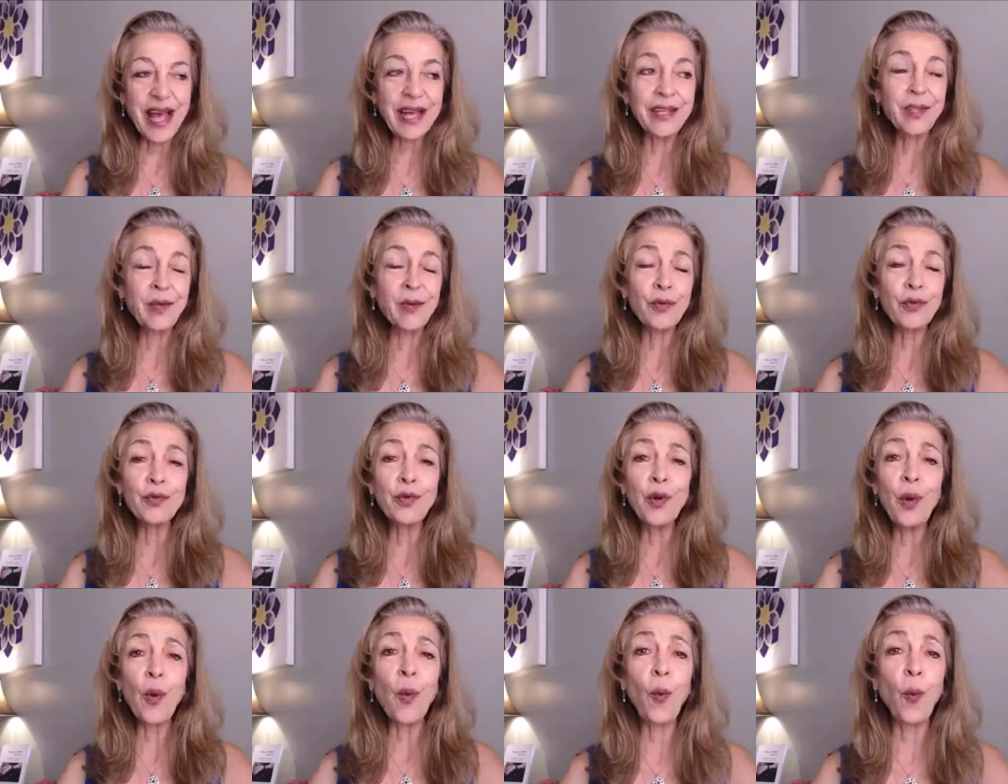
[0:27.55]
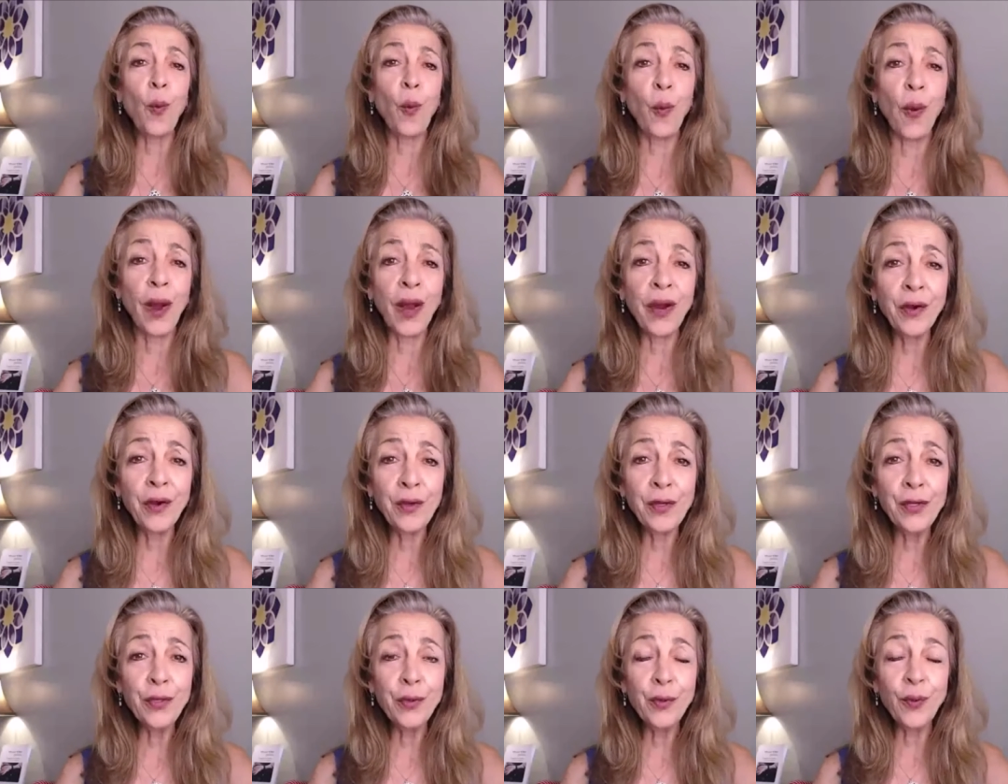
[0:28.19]
I don't know
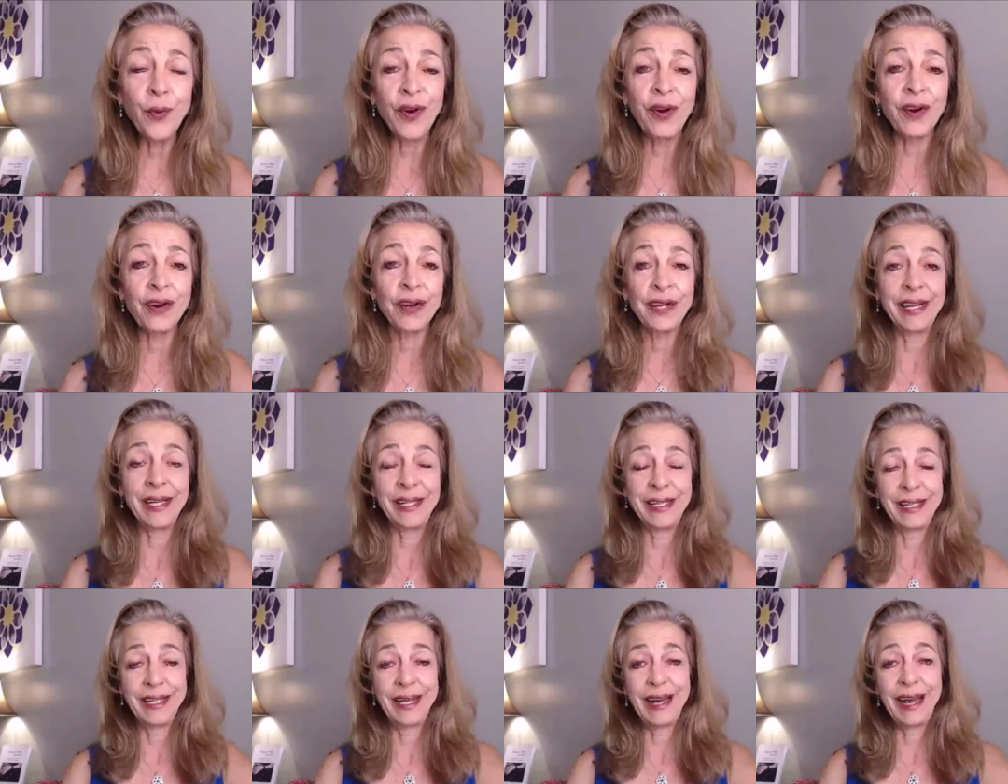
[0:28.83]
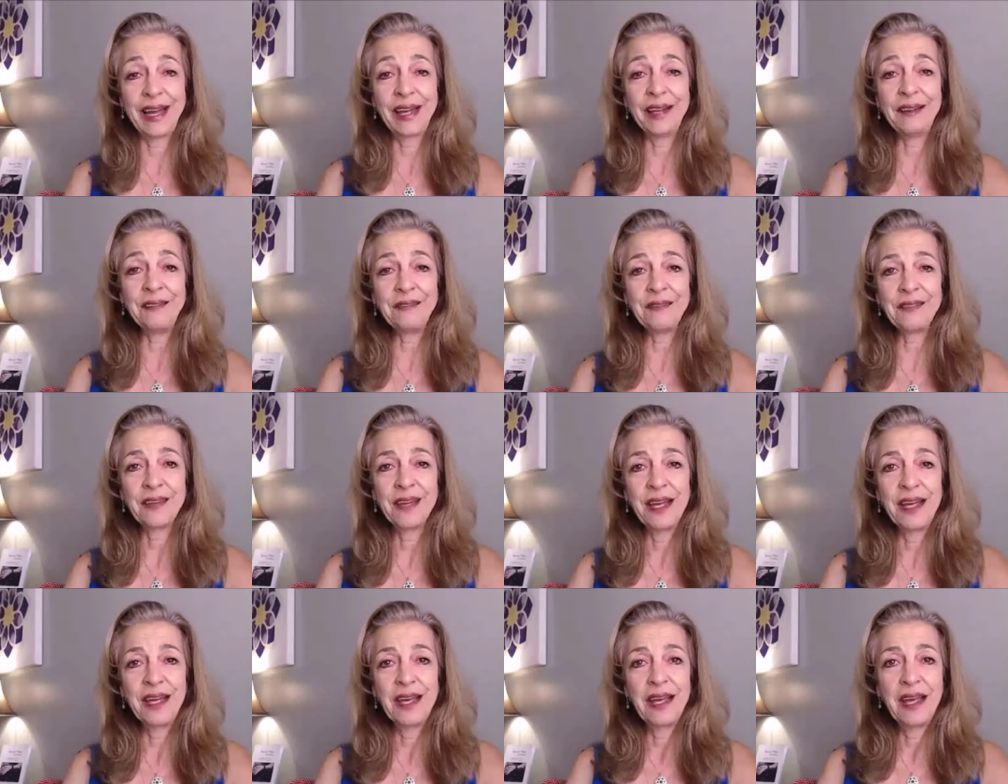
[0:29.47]
where you are in life,
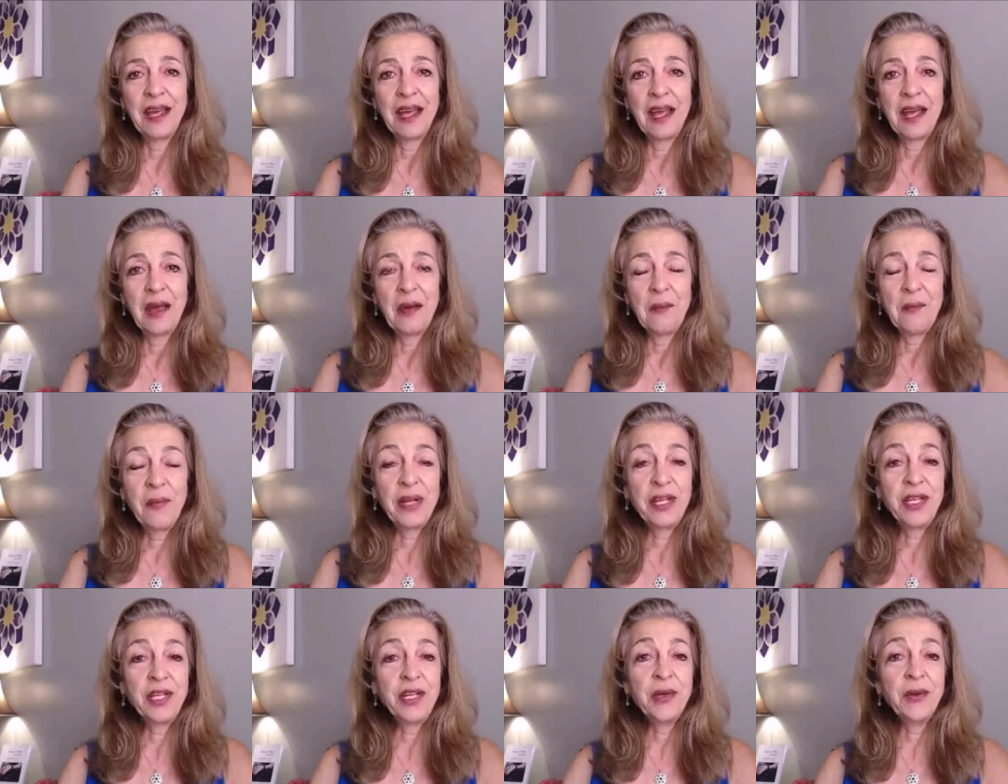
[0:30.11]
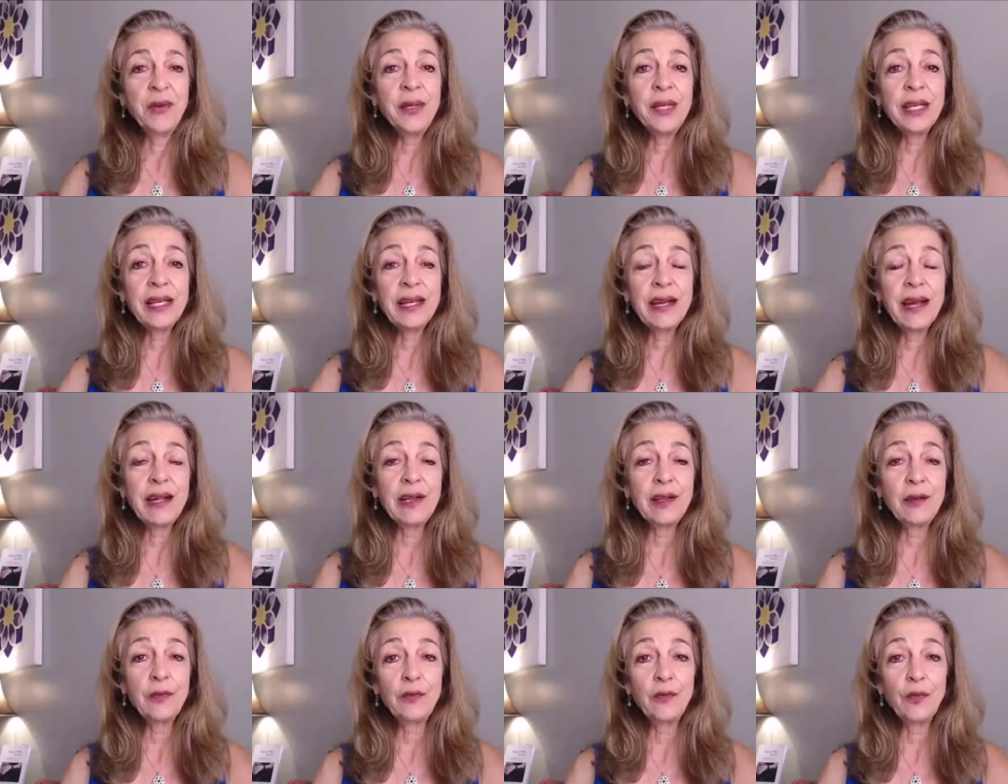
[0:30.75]
but here in
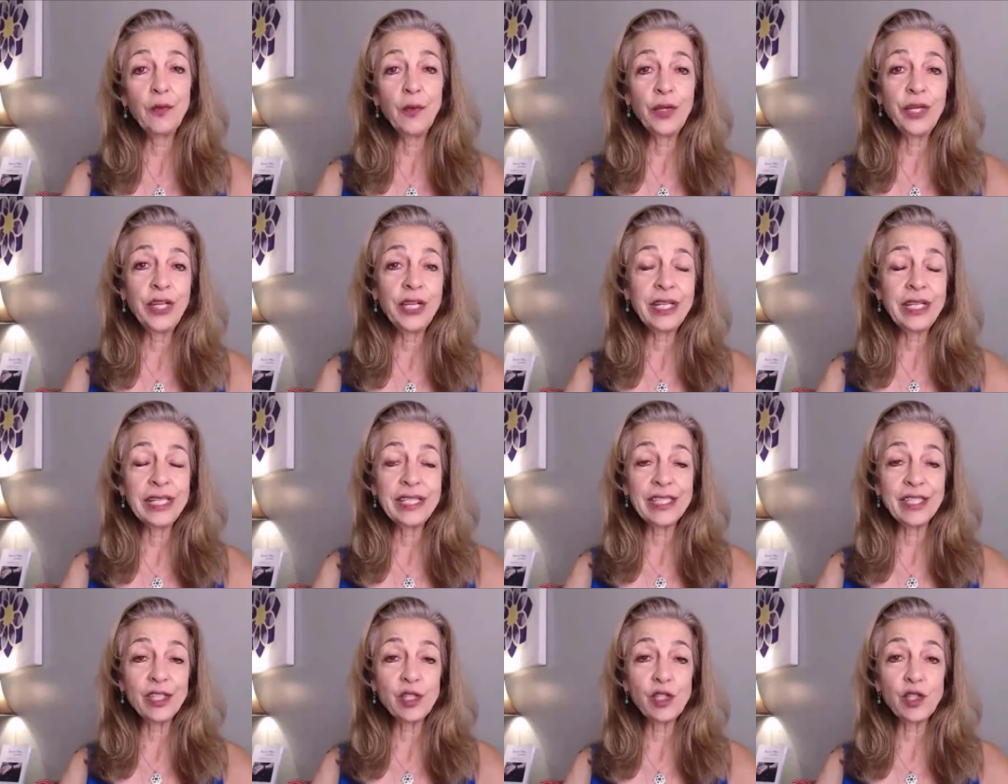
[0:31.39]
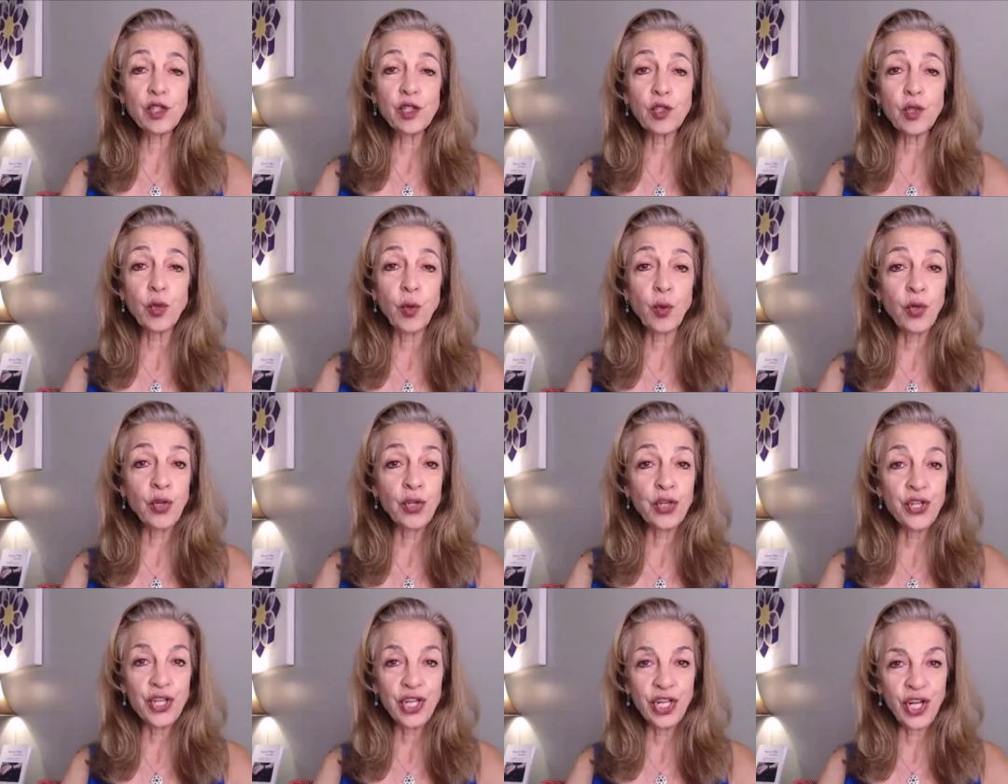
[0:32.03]
California, it's
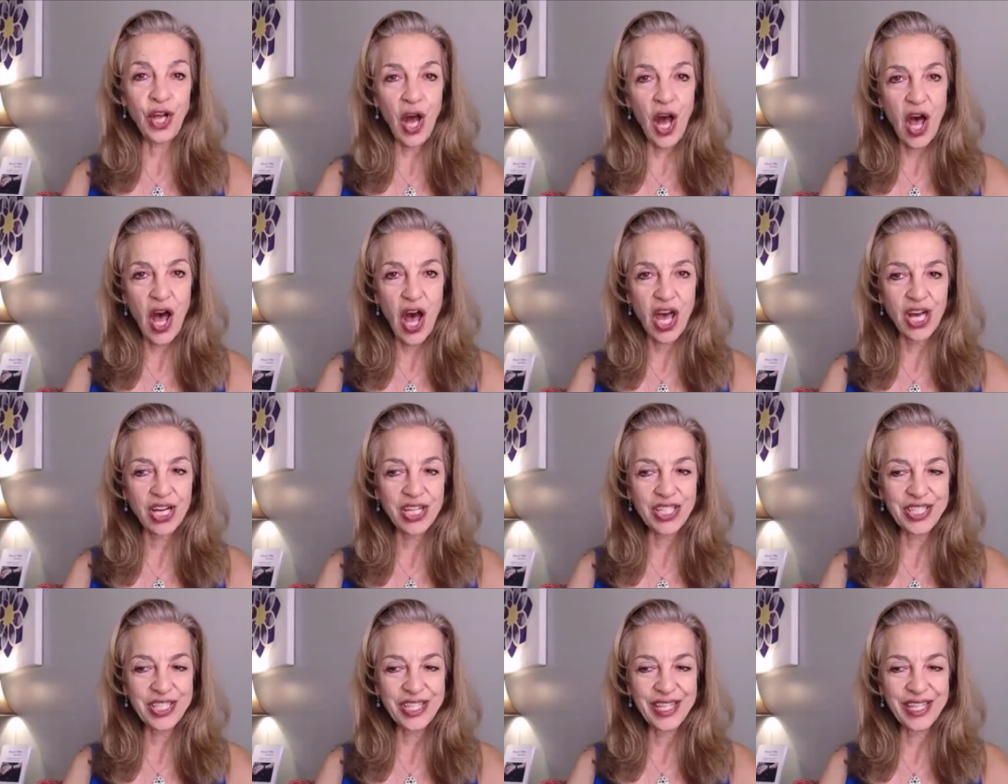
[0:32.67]
scorching hot